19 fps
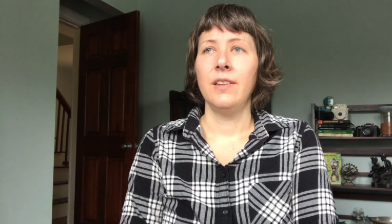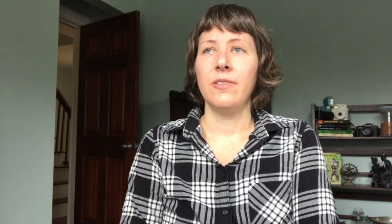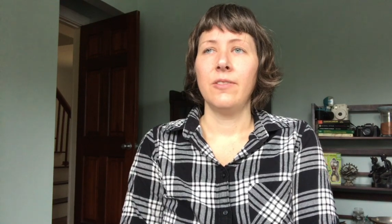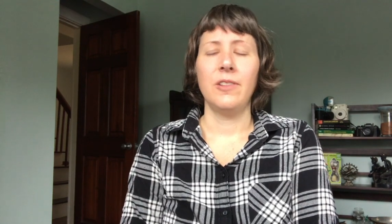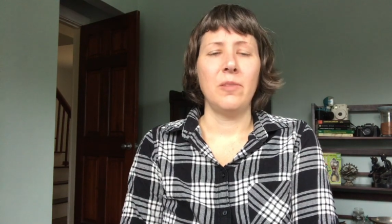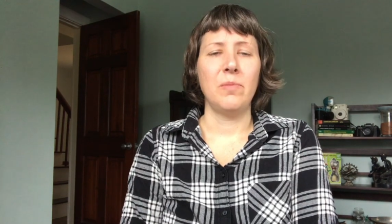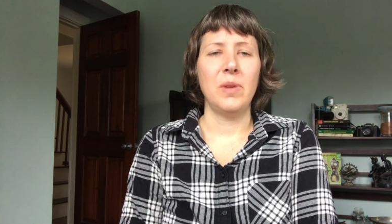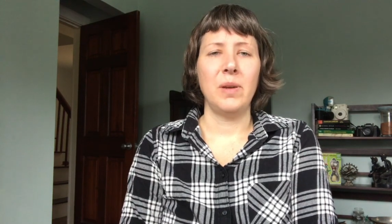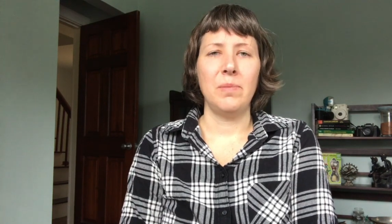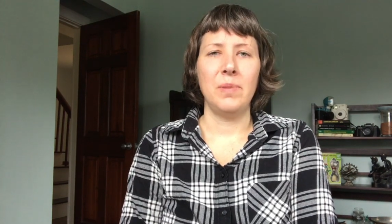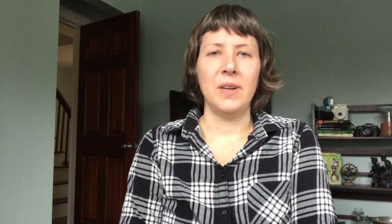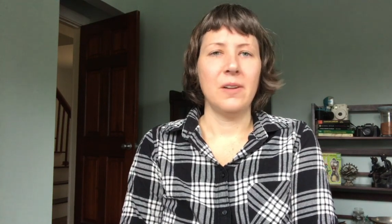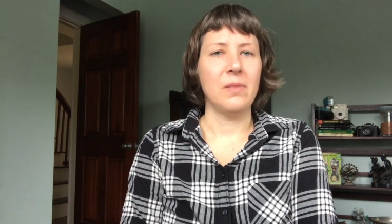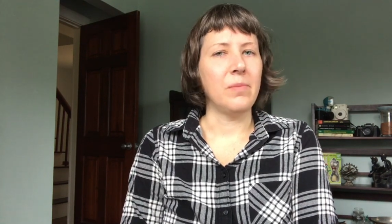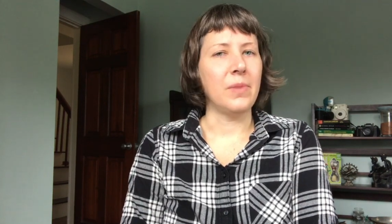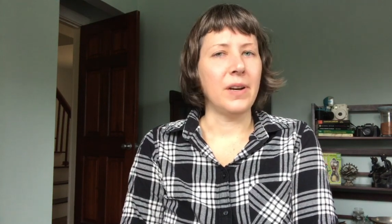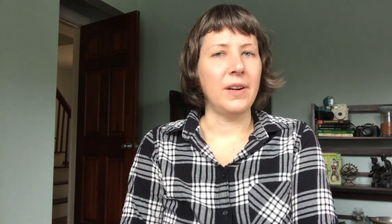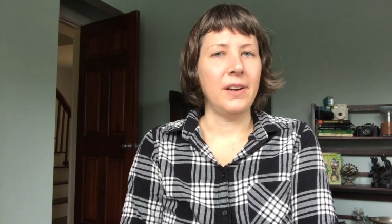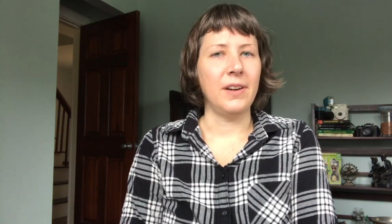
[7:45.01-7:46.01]
or they might be
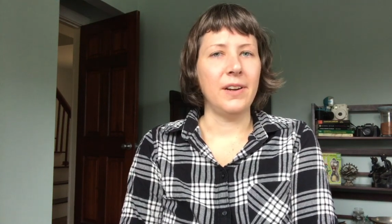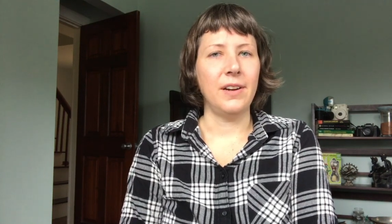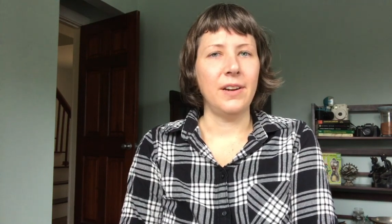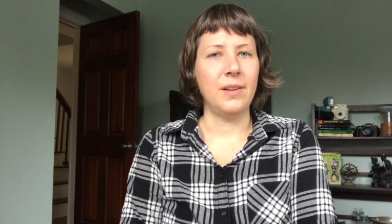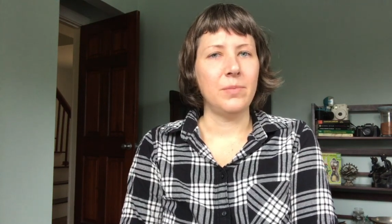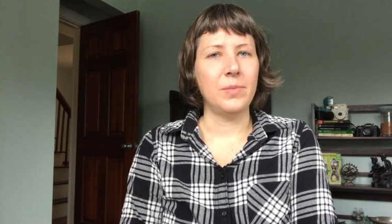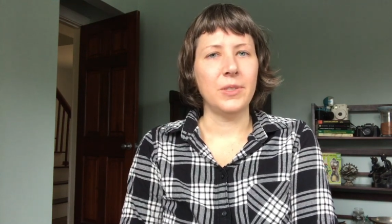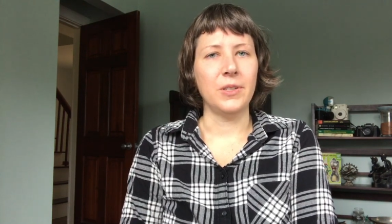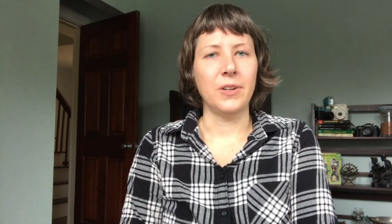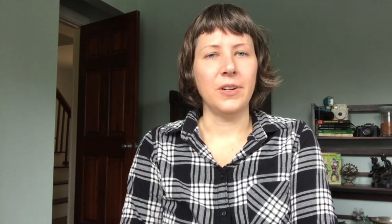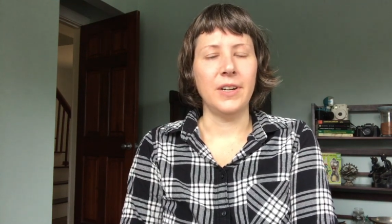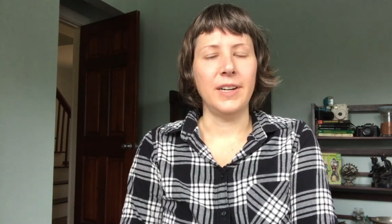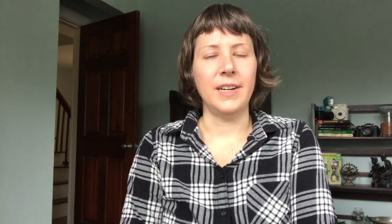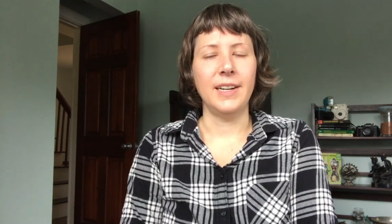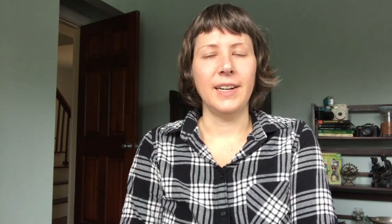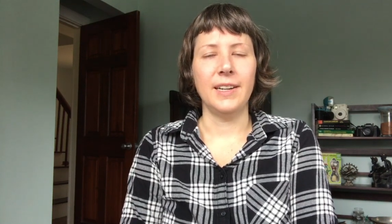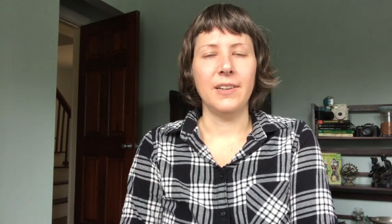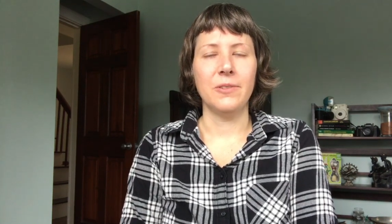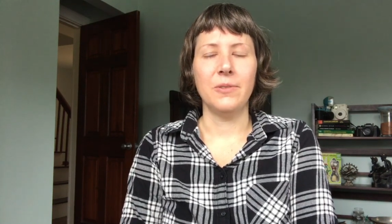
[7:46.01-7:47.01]
non-binary. I'm
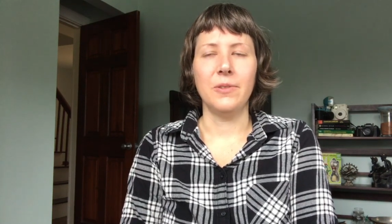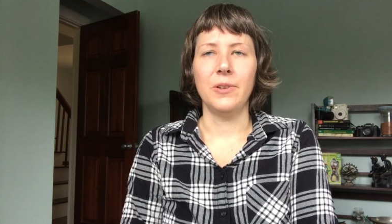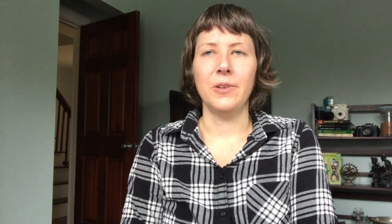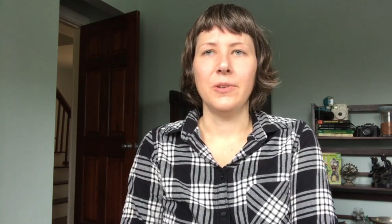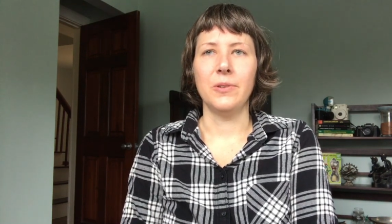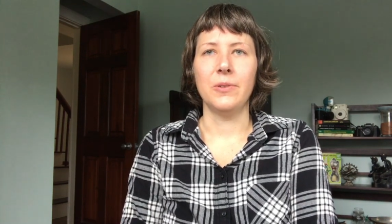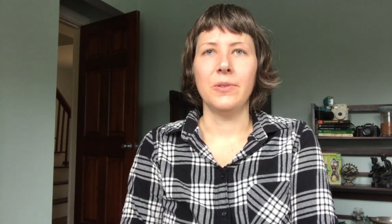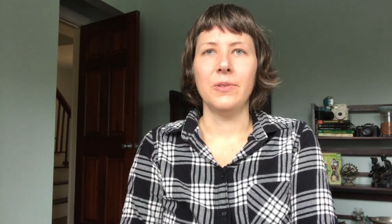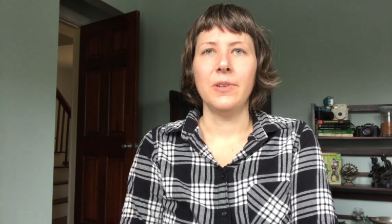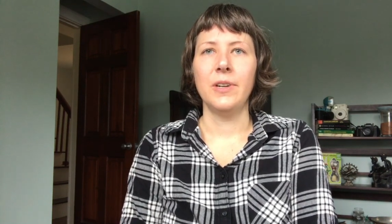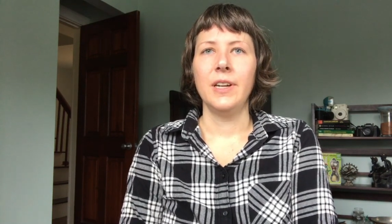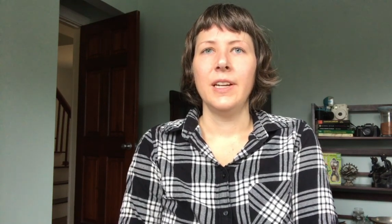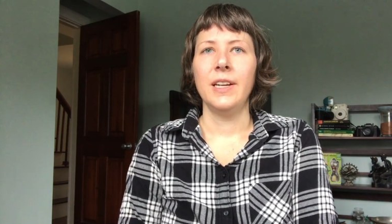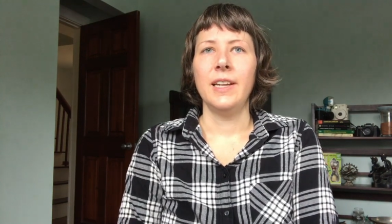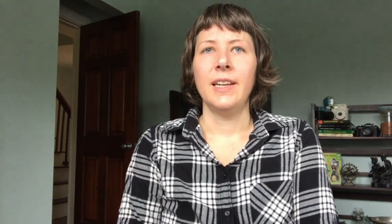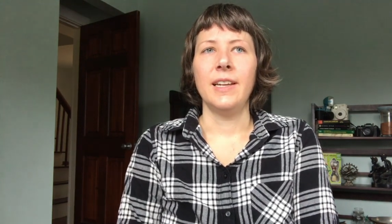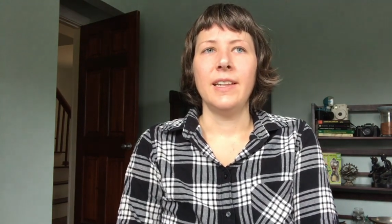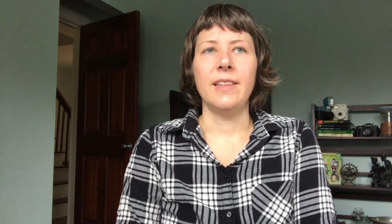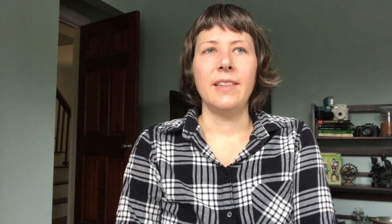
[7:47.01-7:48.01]
sorry, I don't know.
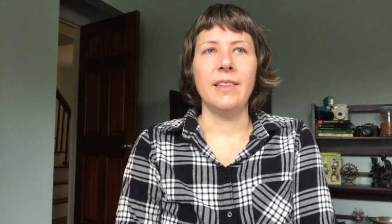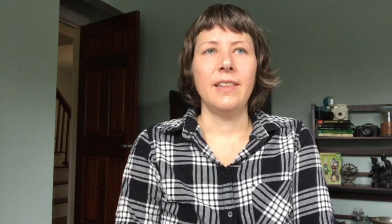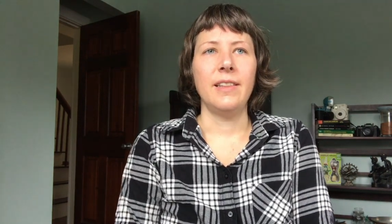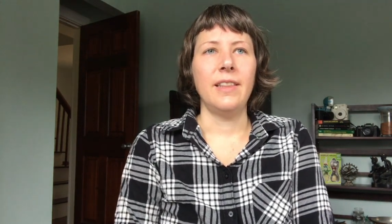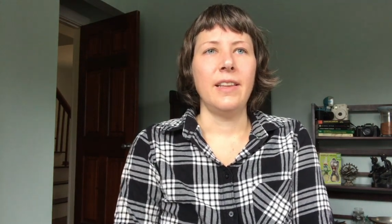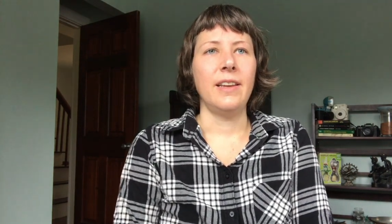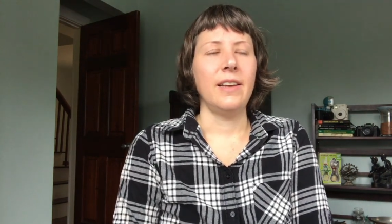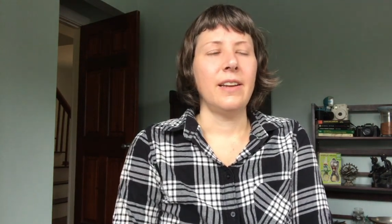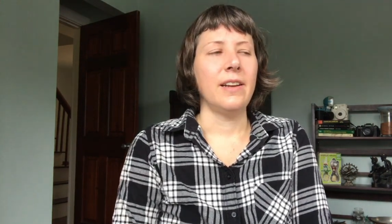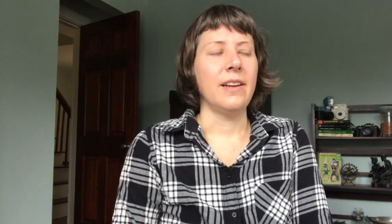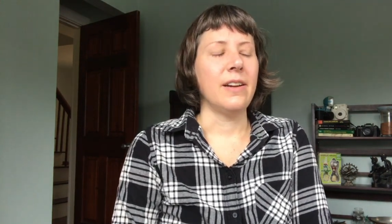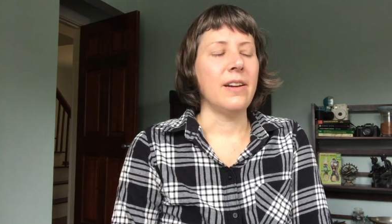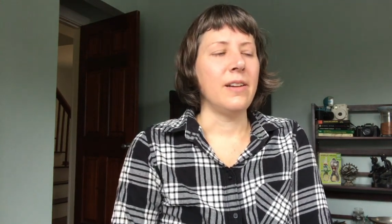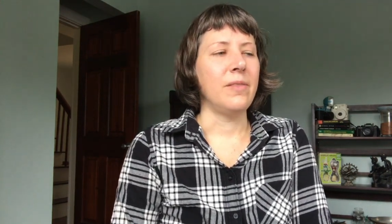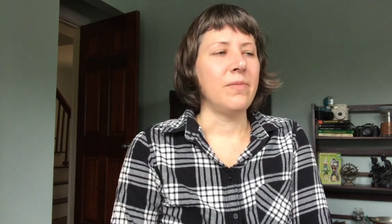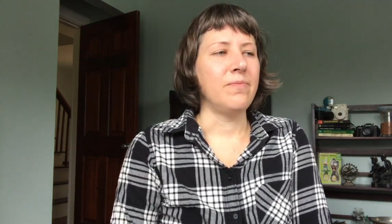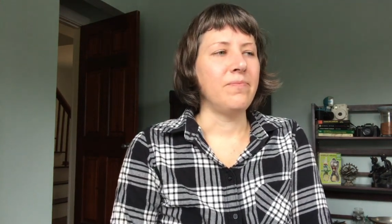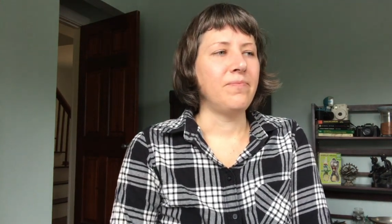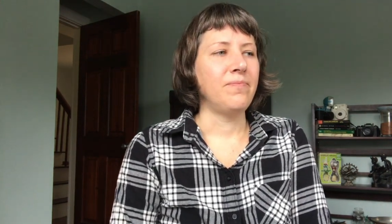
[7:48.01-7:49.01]
And they
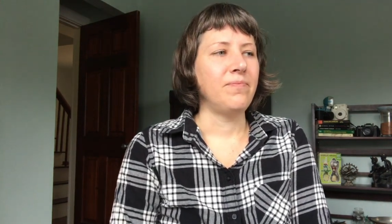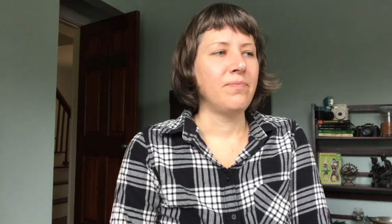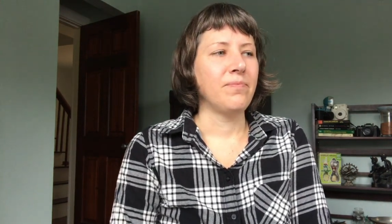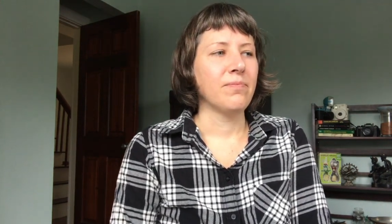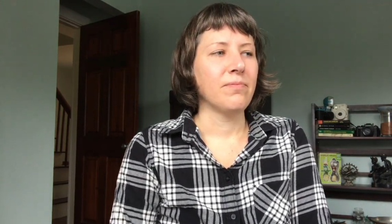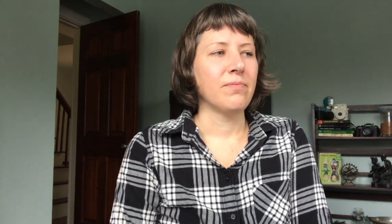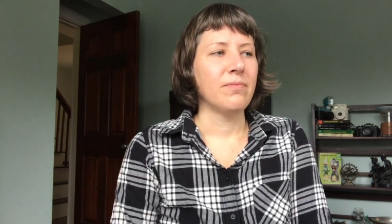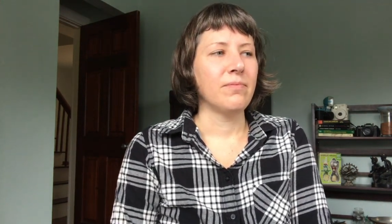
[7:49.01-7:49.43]
um,